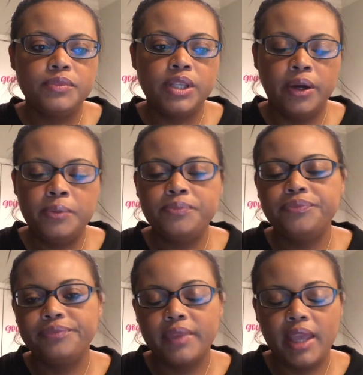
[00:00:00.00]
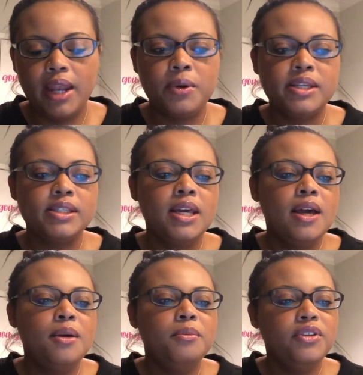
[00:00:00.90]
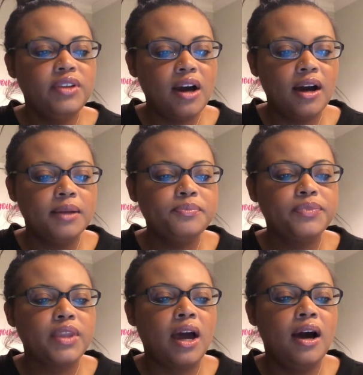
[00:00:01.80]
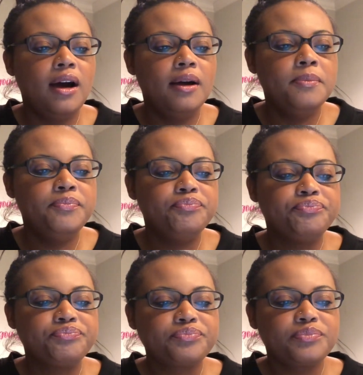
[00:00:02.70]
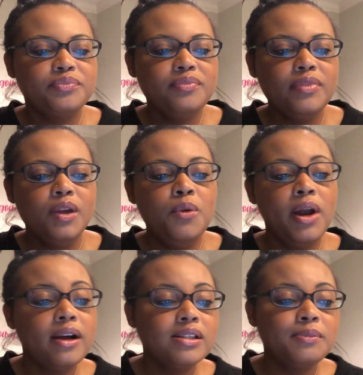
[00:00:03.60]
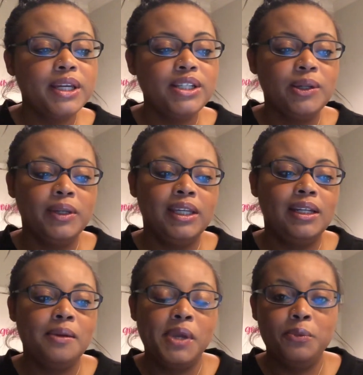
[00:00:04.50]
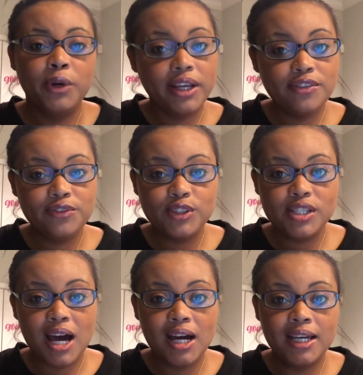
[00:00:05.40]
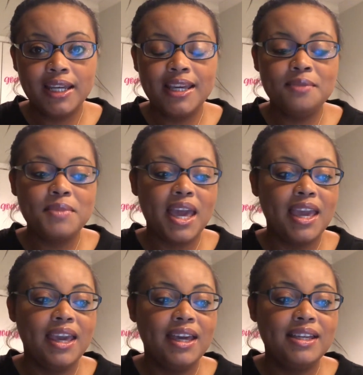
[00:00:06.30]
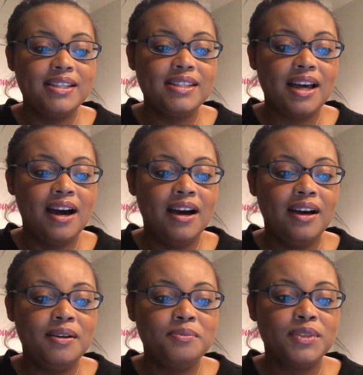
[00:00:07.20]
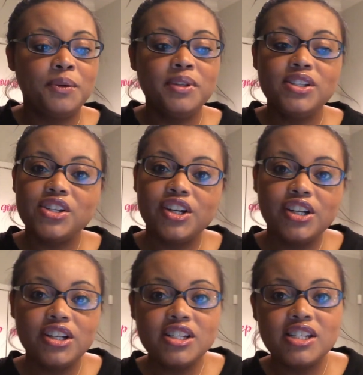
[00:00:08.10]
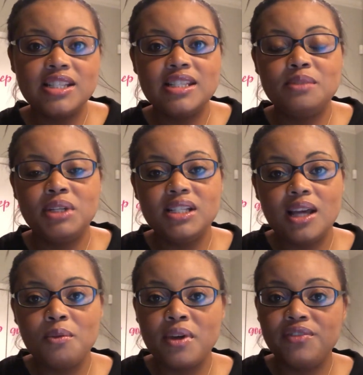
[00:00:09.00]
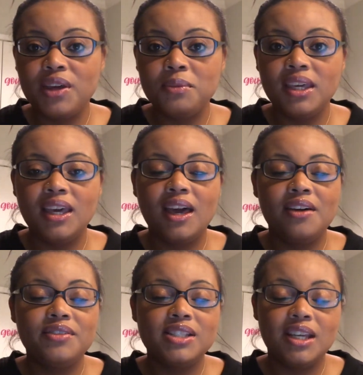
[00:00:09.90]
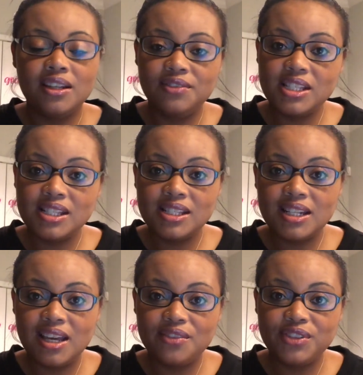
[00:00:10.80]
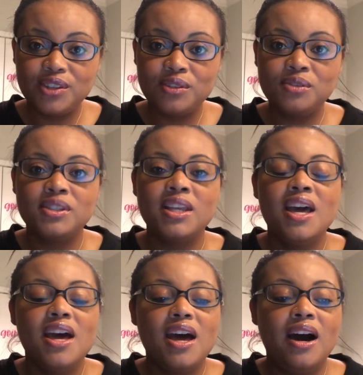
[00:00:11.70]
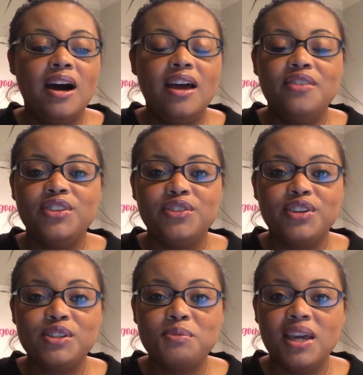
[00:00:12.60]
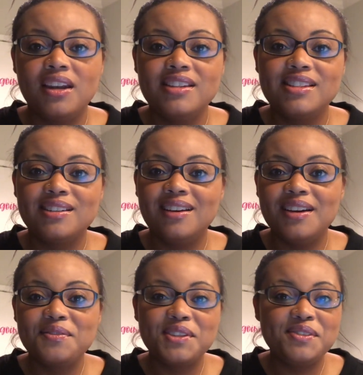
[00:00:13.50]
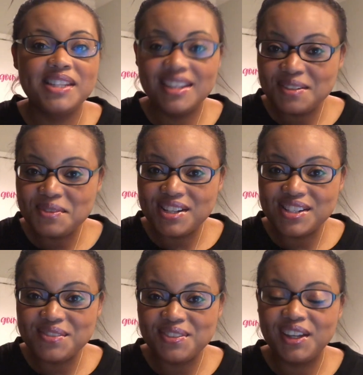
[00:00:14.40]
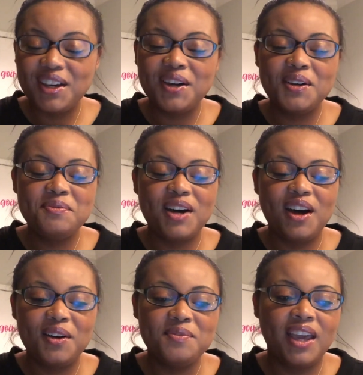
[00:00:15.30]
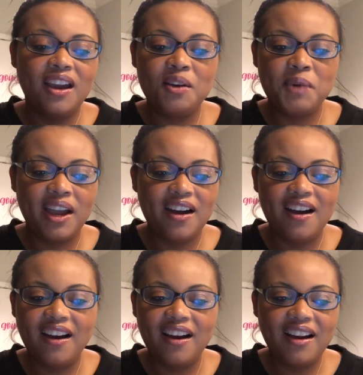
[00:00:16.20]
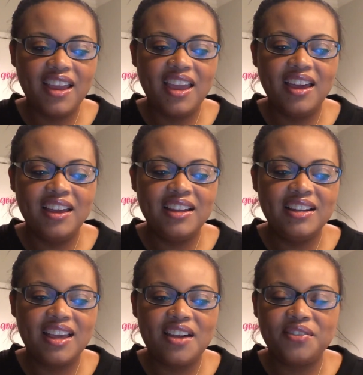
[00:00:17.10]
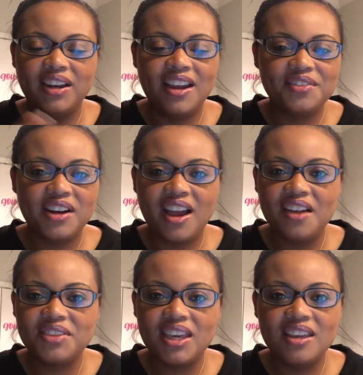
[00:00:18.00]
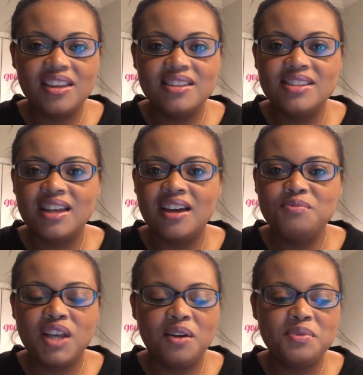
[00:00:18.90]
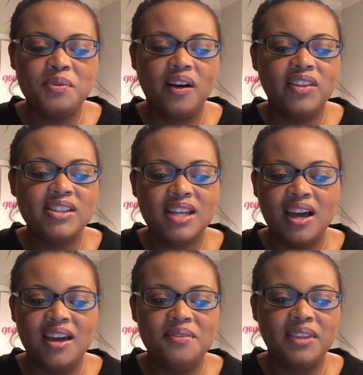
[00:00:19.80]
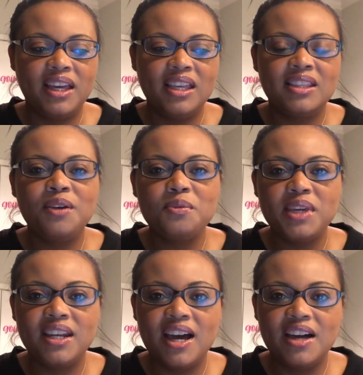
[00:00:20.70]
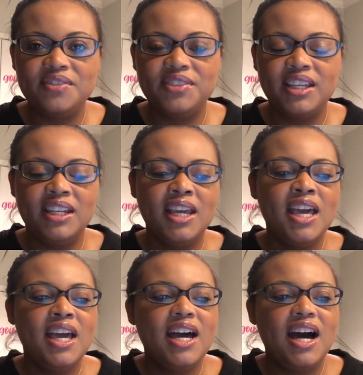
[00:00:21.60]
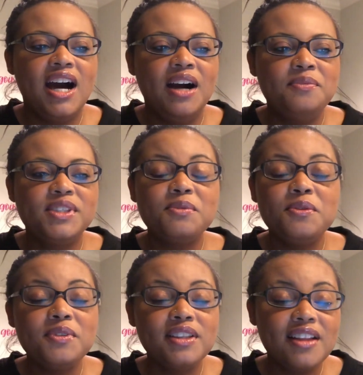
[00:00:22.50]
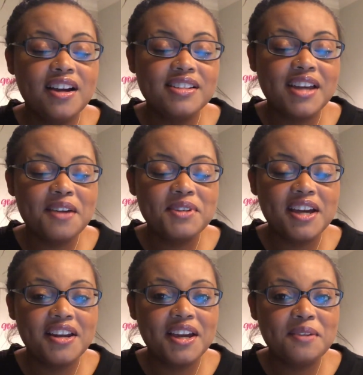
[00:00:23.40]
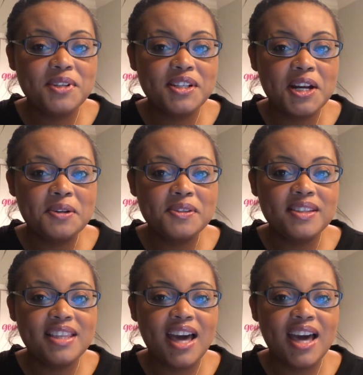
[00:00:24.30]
So anyways, moving on. What else am I doing? I mean, I'm working full time and going to church and spending time with my family. I have a ton of nieces and nephews. If you're friends with me on Instagram, you've seen a bunch of them. They are my heart, and if I never have kids, I tell people all the time, like, they will be enough. And it took me a really long time to kind of come to terms with